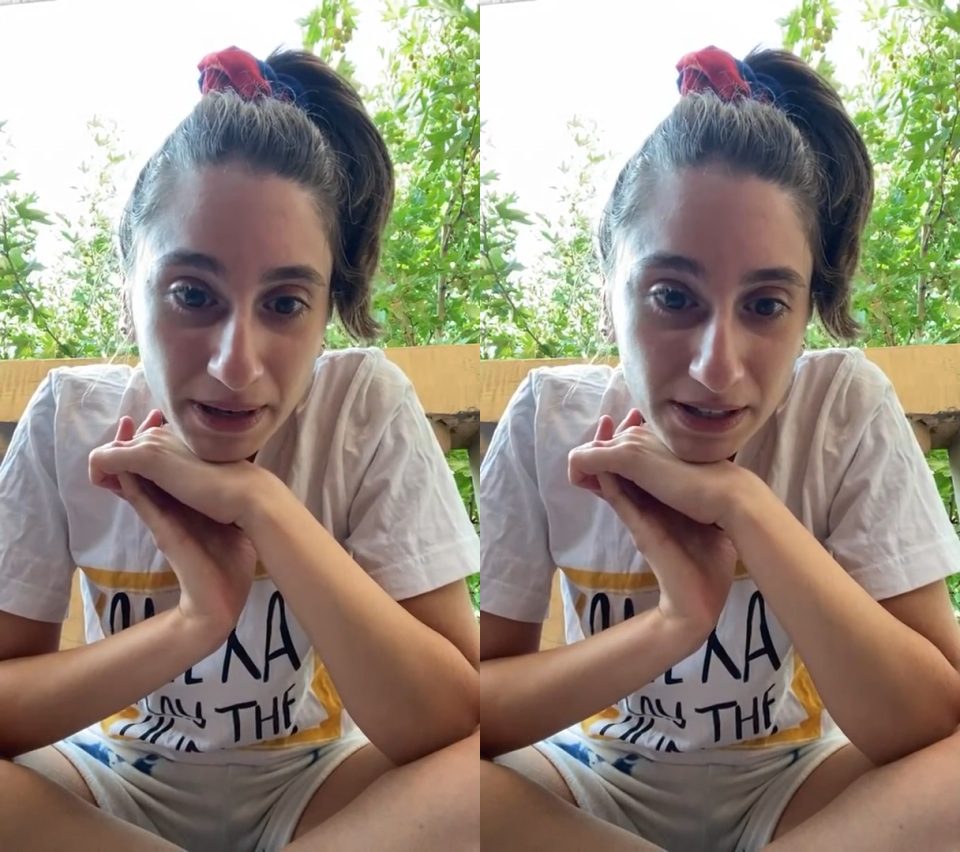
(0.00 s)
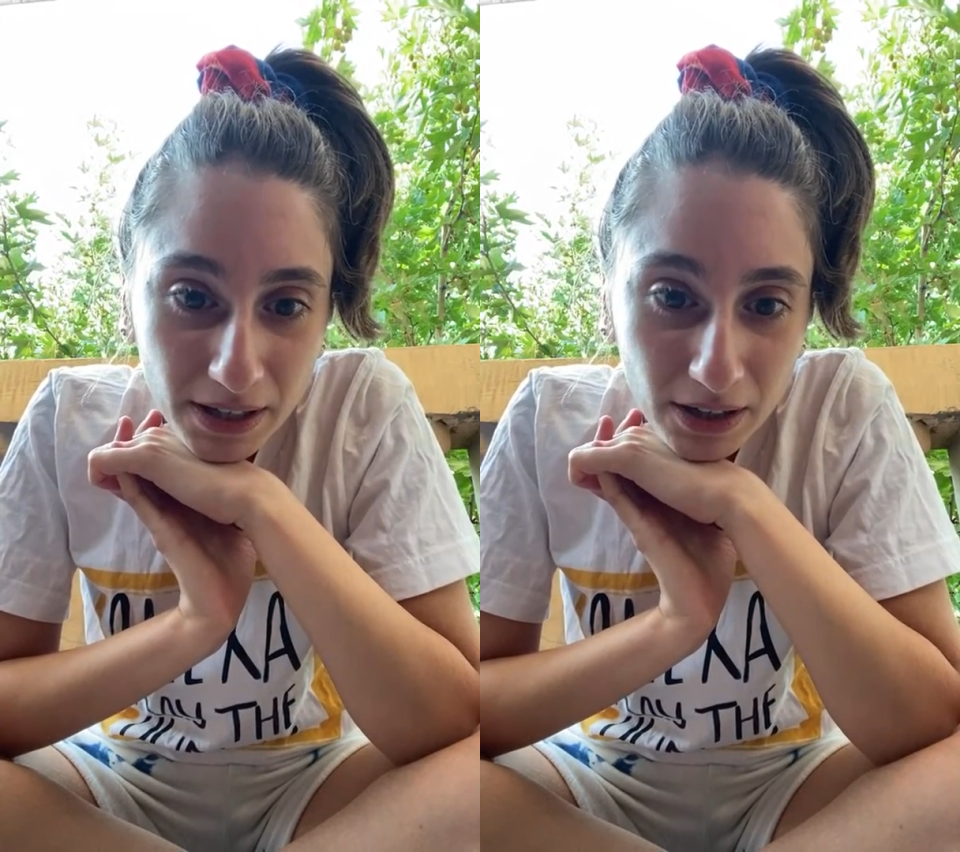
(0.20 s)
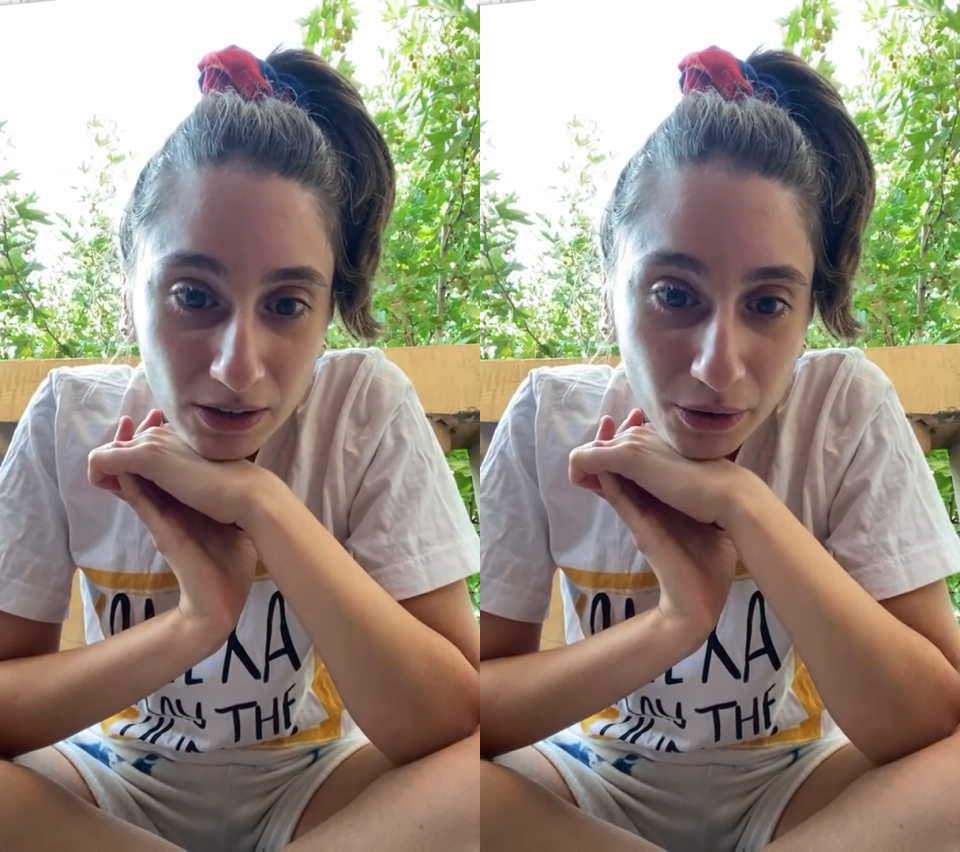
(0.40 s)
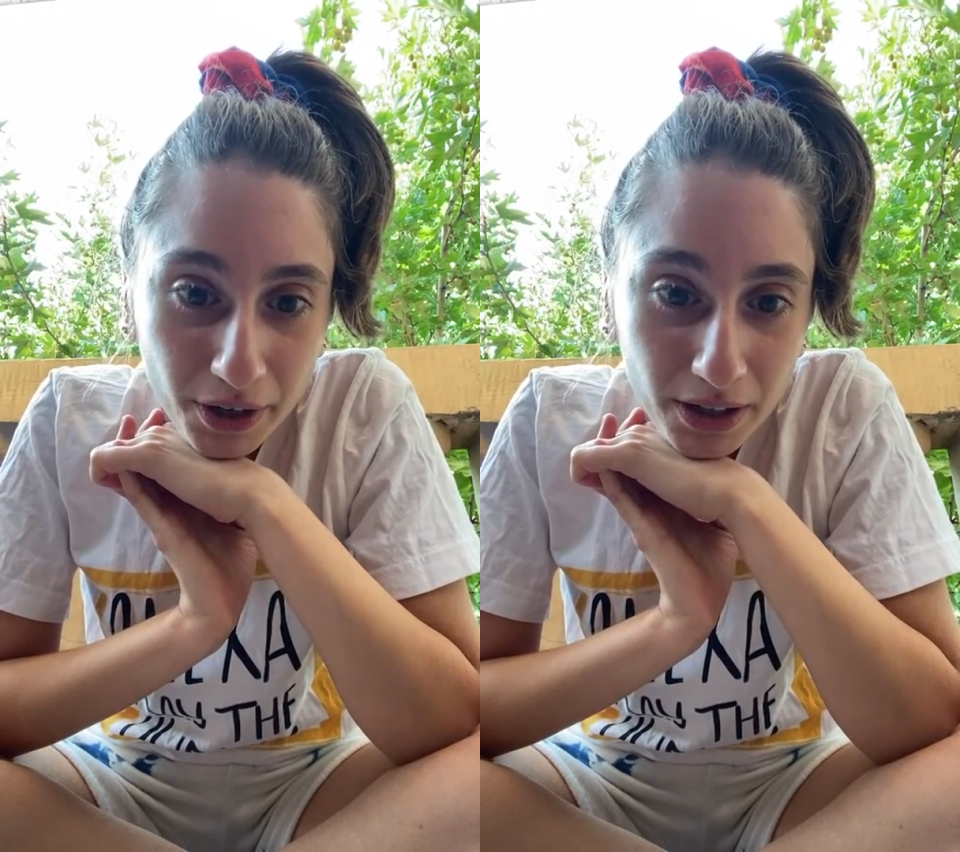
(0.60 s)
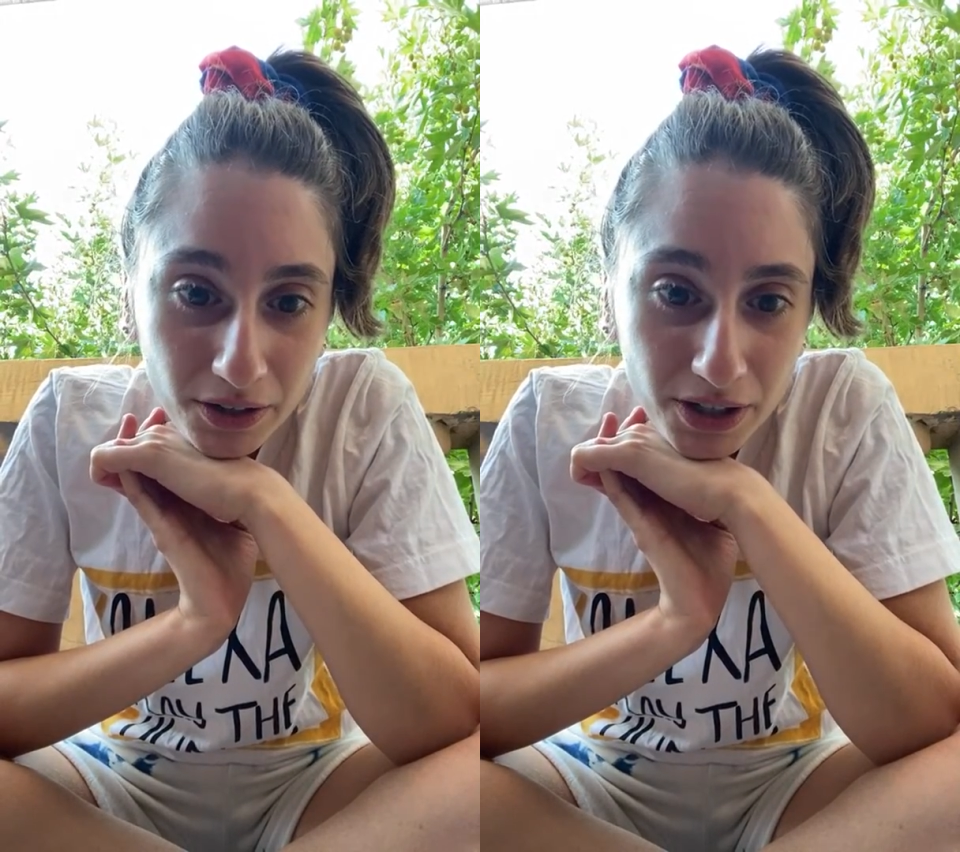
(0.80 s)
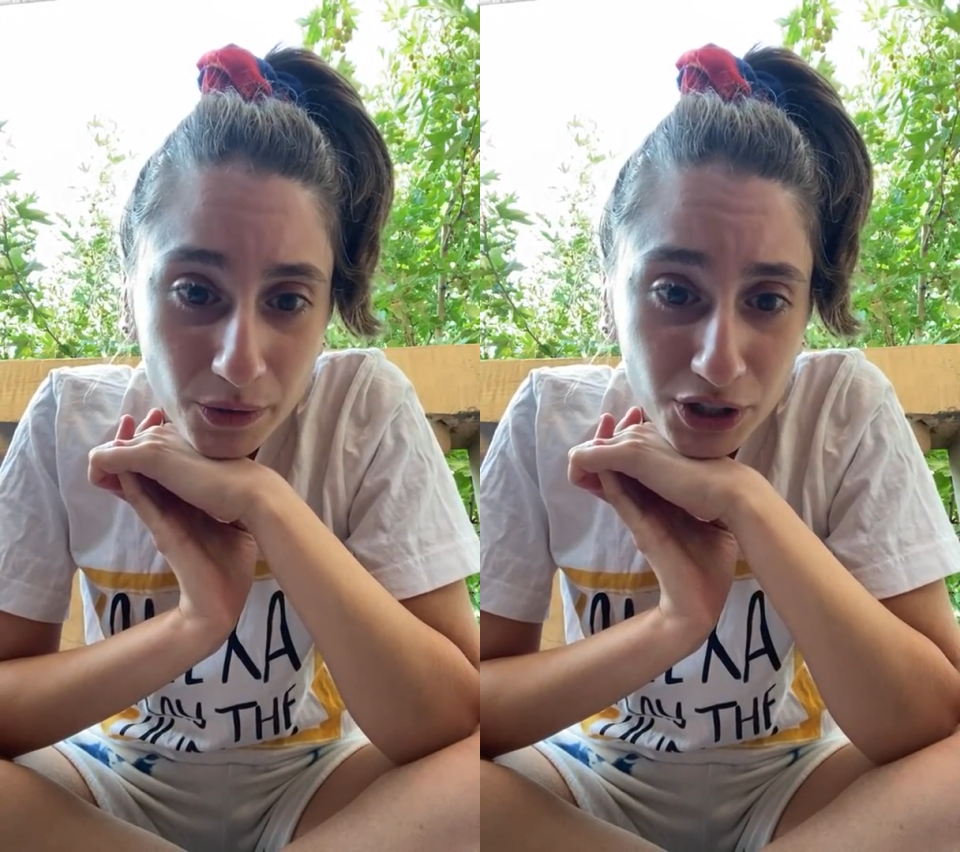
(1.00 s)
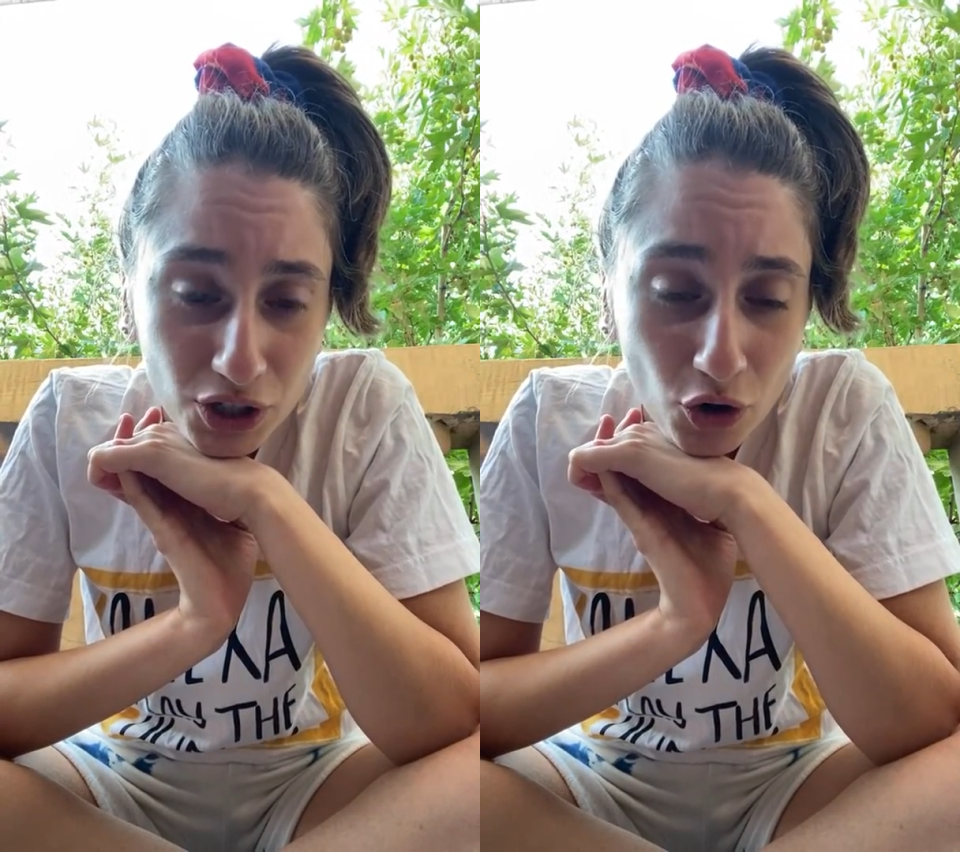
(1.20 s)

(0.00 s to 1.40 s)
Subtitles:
asking an already addressed question.